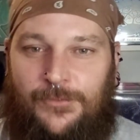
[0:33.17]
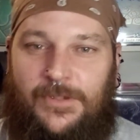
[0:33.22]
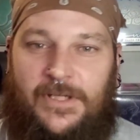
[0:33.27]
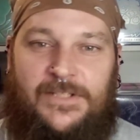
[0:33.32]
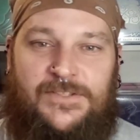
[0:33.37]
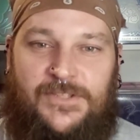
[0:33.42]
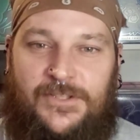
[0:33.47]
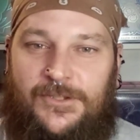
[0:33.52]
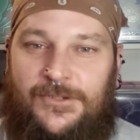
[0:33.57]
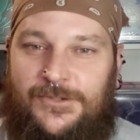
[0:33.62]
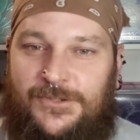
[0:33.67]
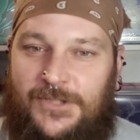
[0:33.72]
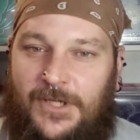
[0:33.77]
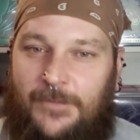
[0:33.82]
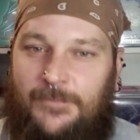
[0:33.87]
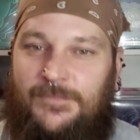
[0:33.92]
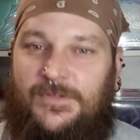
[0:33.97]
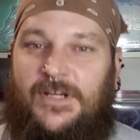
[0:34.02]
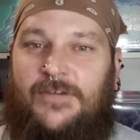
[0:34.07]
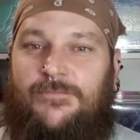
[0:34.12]
That's a little
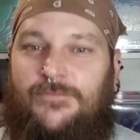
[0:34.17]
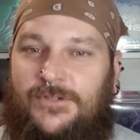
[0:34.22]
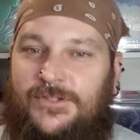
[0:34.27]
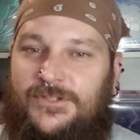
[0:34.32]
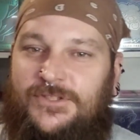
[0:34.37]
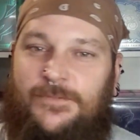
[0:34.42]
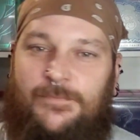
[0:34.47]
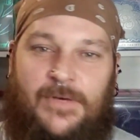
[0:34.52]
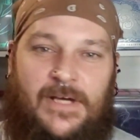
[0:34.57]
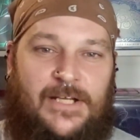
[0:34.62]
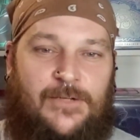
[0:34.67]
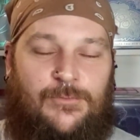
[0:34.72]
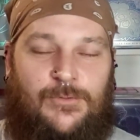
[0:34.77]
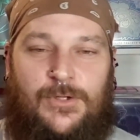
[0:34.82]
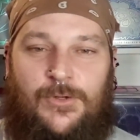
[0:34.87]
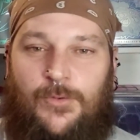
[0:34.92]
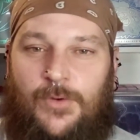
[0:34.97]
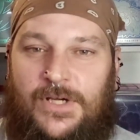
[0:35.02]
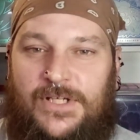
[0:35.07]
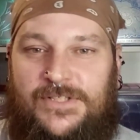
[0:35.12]
something different. Somebody
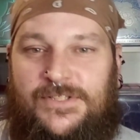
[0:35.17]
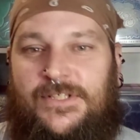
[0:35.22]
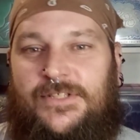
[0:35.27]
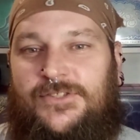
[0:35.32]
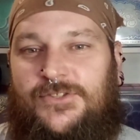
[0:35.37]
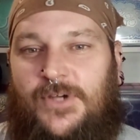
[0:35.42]
requested,